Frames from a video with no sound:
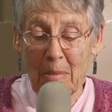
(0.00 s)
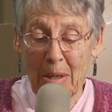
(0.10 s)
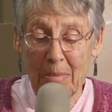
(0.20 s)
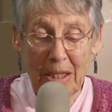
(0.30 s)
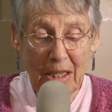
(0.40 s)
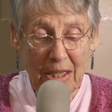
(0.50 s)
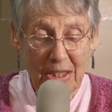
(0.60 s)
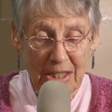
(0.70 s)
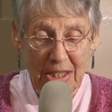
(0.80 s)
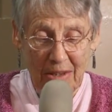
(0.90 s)
but because
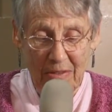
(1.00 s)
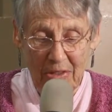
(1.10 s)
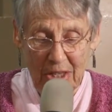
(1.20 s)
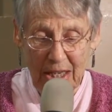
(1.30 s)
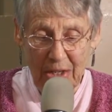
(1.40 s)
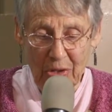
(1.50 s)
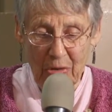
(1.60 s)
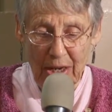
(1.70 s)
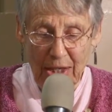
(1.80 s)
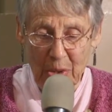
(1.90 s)
the seventh and eighth
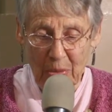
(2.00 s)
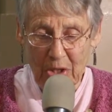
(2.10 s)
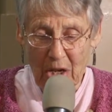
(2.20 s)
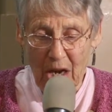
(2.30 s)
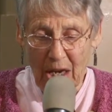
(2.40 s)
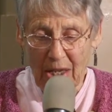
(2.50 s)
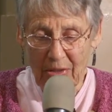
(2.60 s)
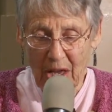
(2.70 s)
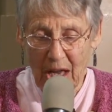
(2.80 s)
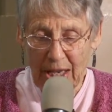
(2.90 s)
grades were taught
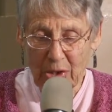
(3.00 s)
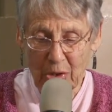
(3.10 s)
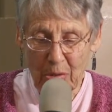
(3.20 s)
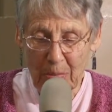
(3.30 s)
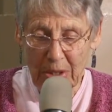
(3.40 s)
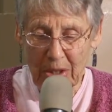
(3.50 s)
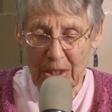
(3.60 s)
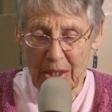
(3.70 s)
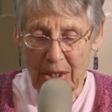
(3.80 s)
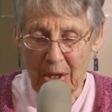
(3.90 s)
in the high school
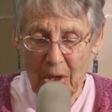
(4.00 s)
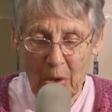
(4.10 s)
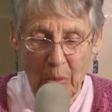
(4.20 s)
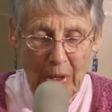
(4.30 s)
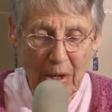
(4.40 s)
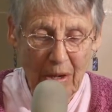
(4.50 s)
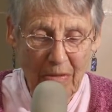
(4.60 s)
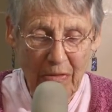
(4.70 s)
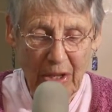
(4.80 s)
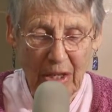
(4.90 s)
building, we all
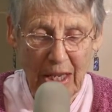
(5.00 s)
felt